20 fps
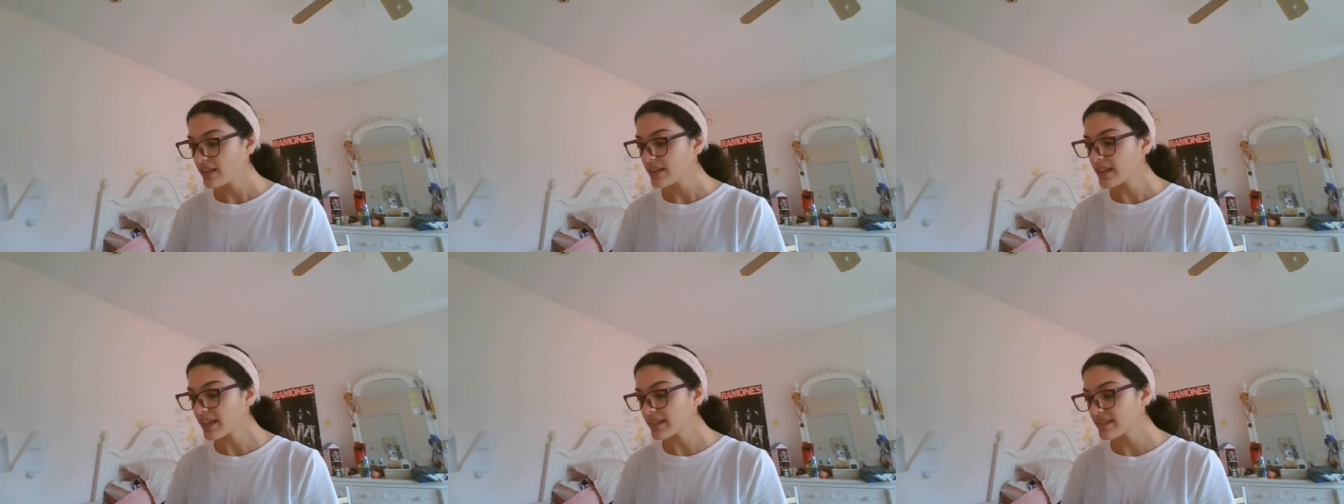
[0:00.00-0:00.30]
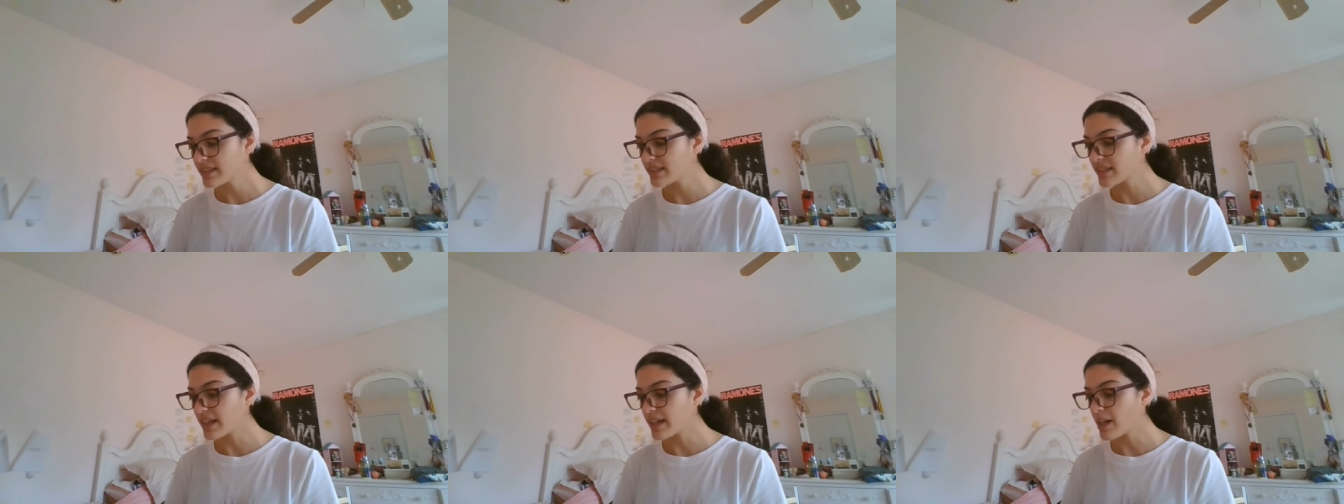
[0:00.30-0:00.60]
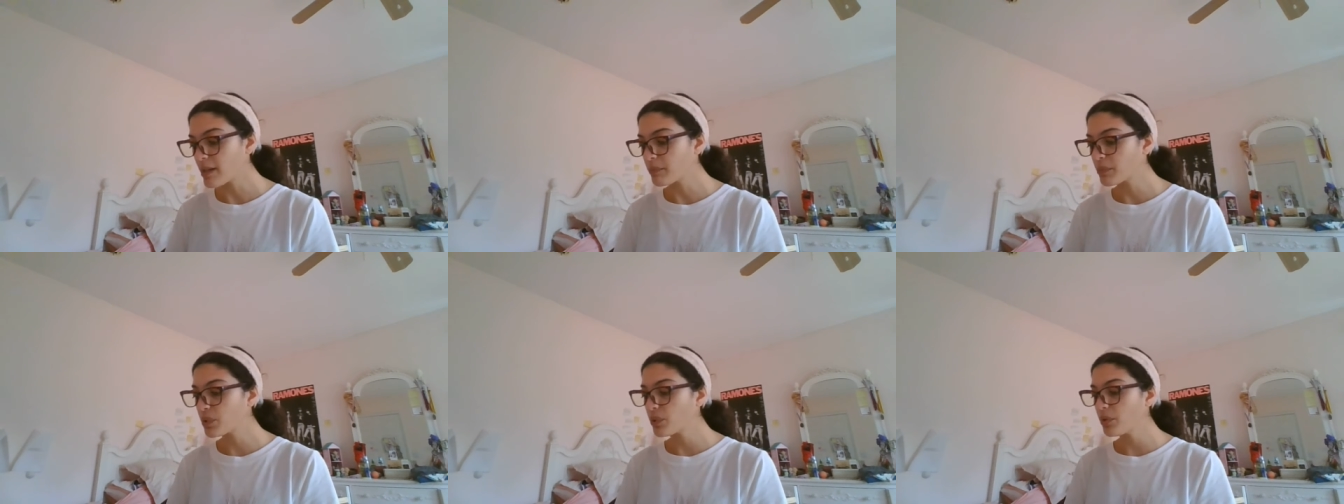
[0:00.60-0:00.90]
That
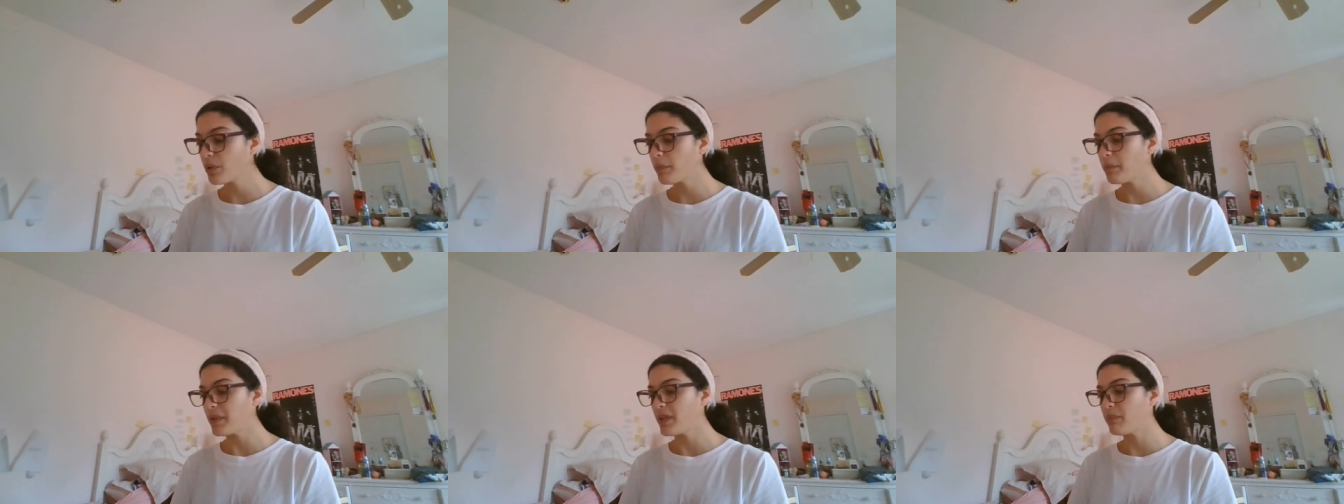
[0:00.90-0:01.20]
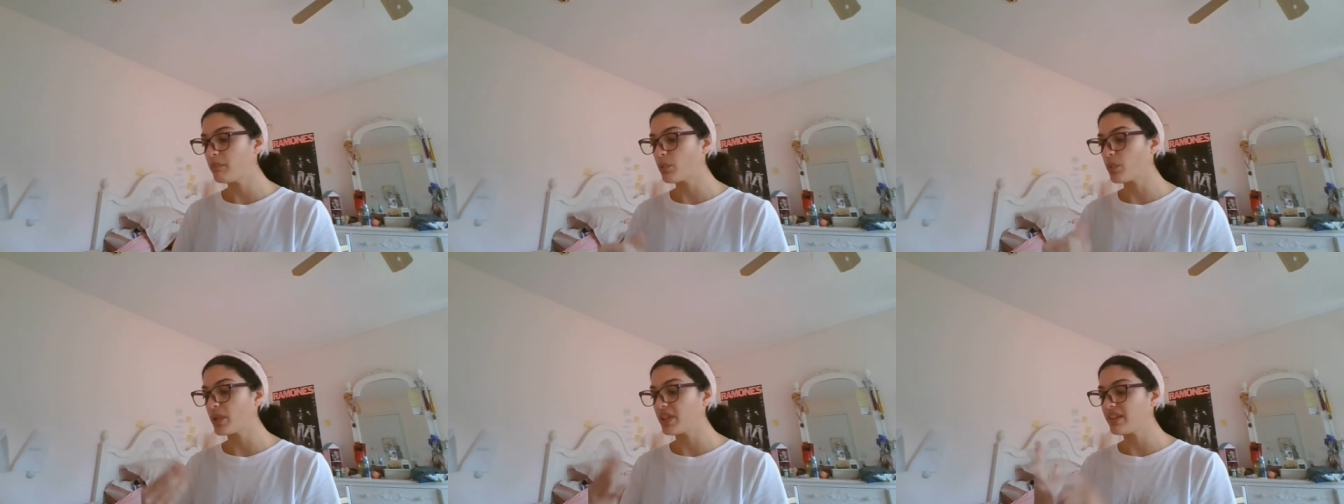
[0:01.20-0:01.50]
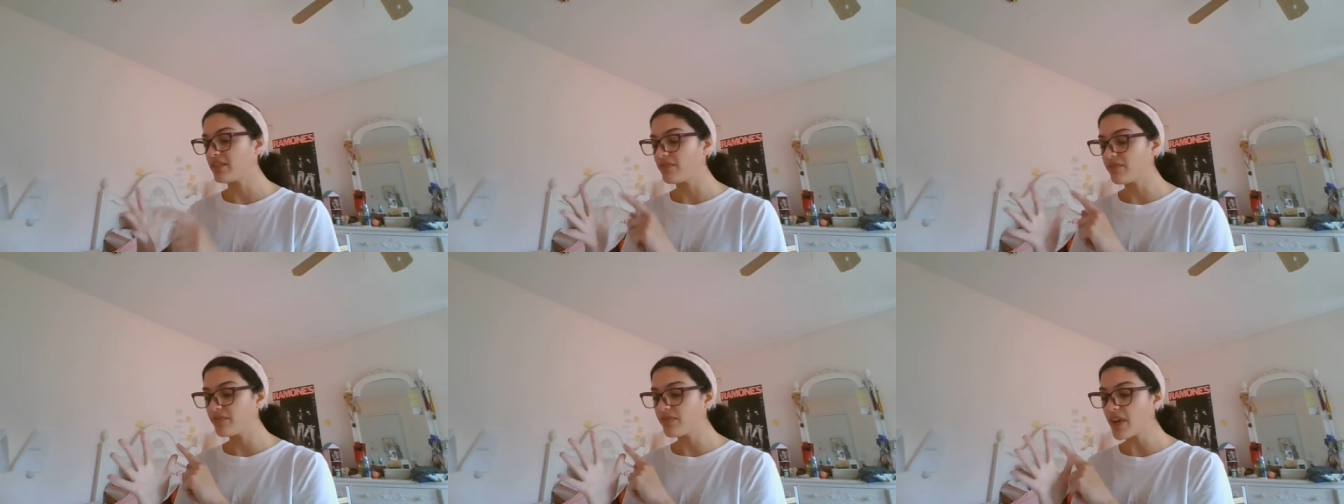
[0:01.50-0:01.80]
said, I'm going to
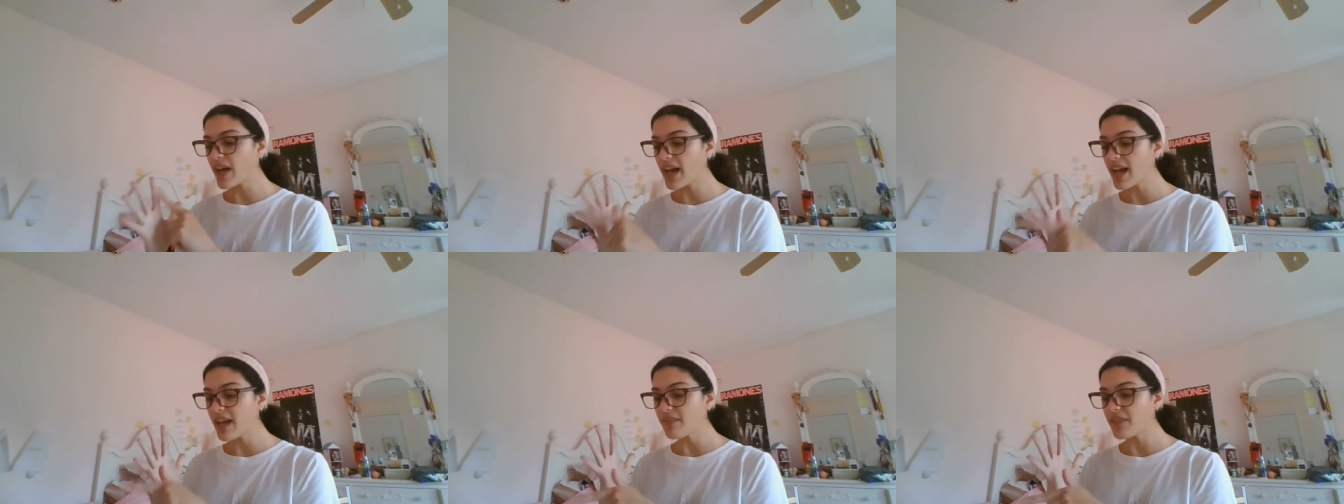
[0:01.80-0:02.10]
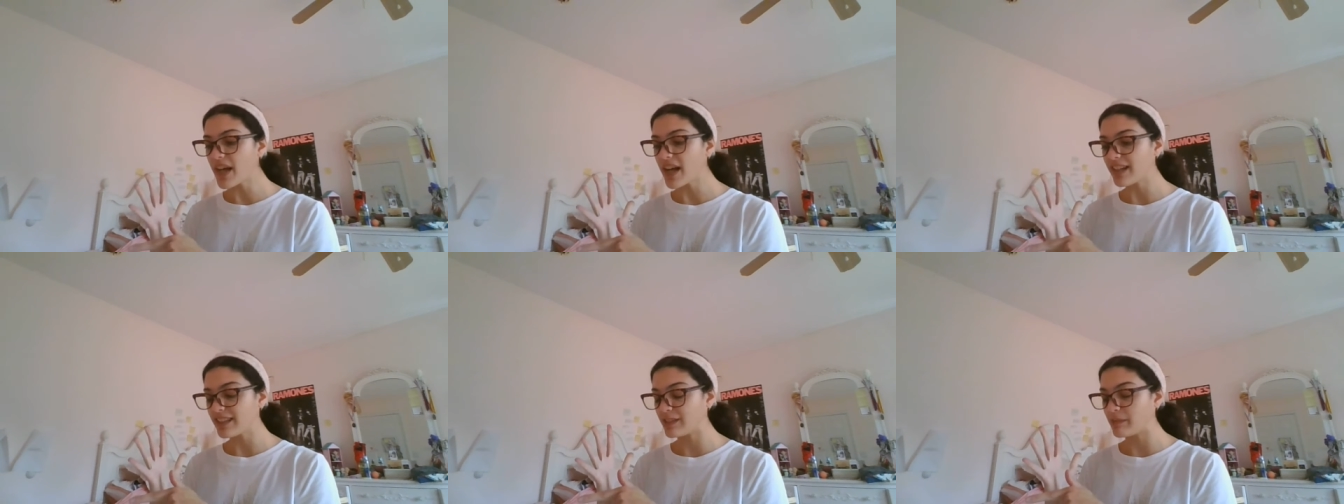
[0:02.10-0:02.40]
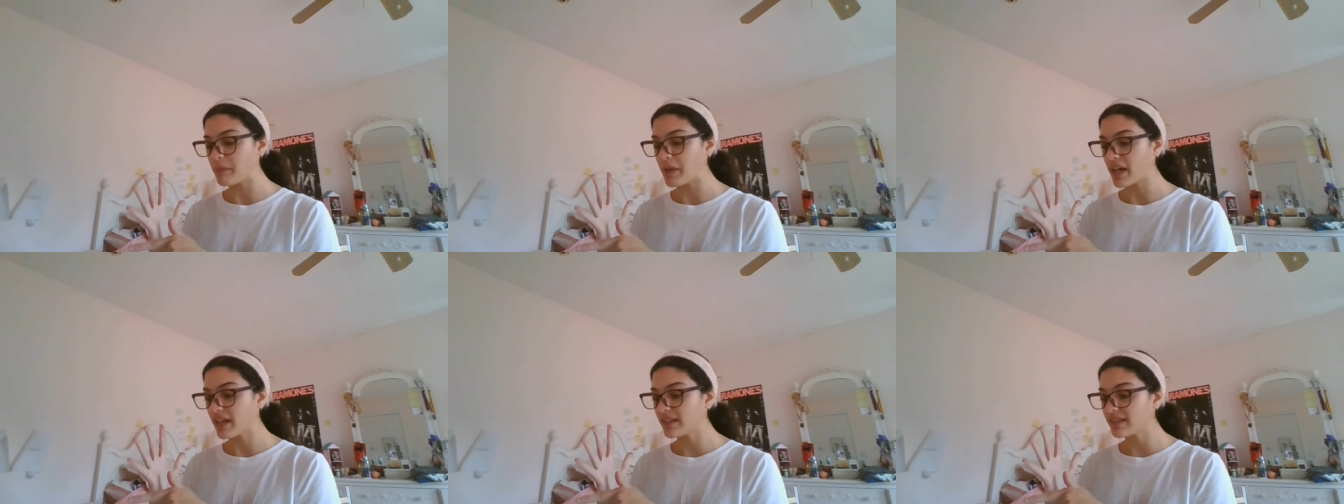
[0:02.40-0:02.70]
pinpoint the five
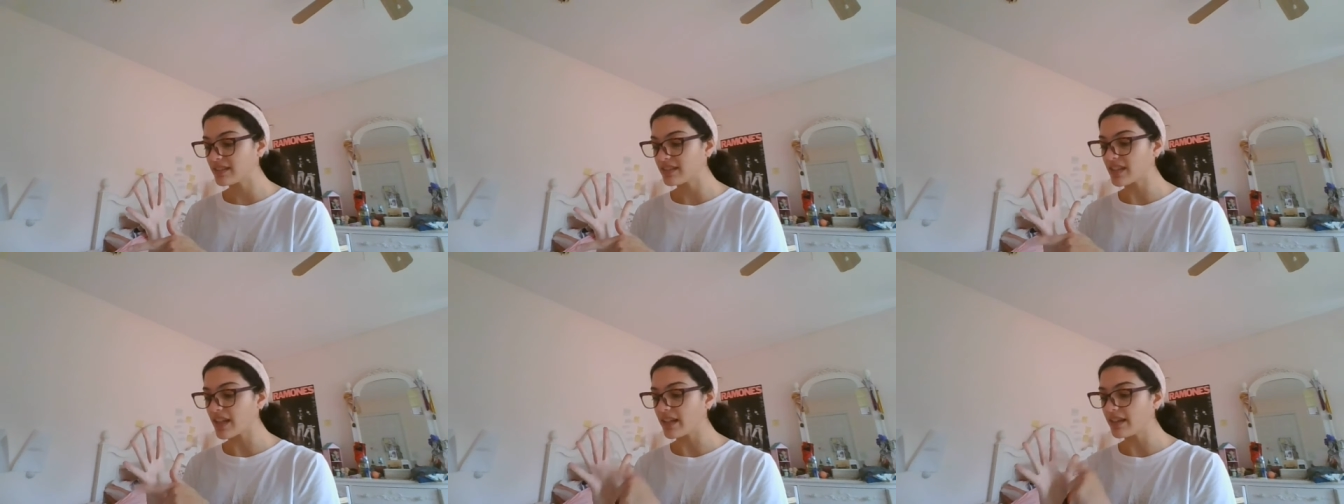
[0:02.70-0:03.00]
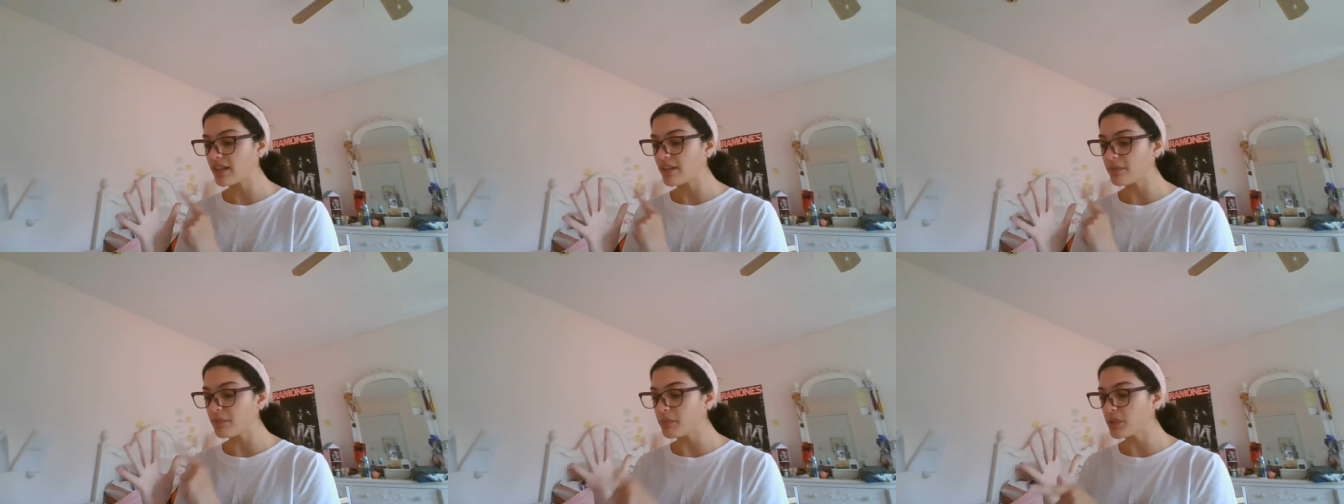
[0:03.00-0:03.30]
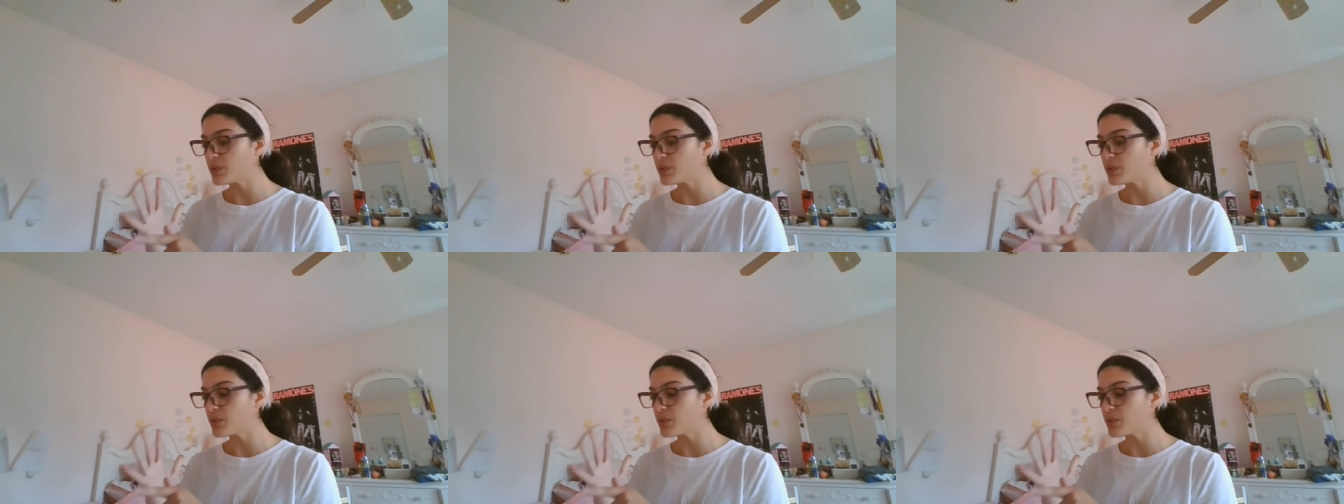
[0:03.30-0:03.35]
aspects I loved